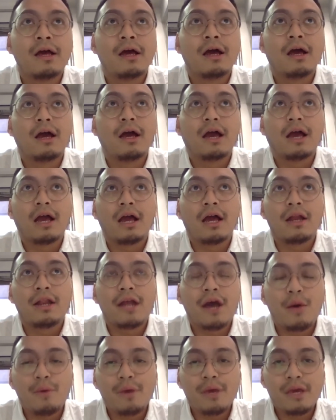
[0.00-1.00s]
And now
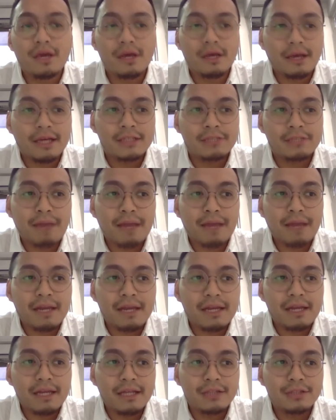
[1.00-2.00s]
we expanding
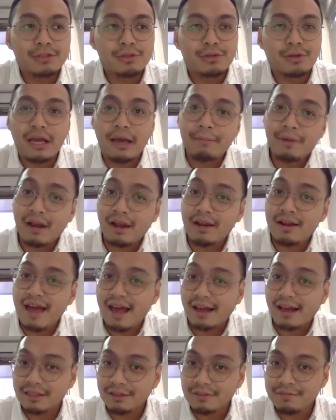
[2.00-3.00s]
to Ria Miranda
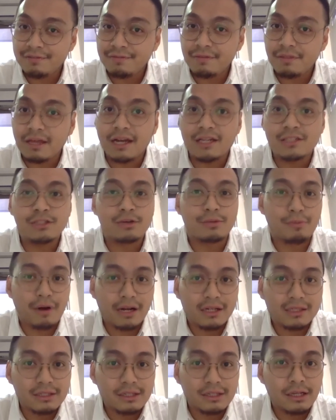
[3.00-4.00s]
Active. That is
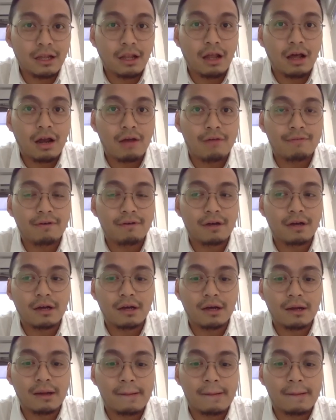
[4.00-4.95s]
surprisingly a lot of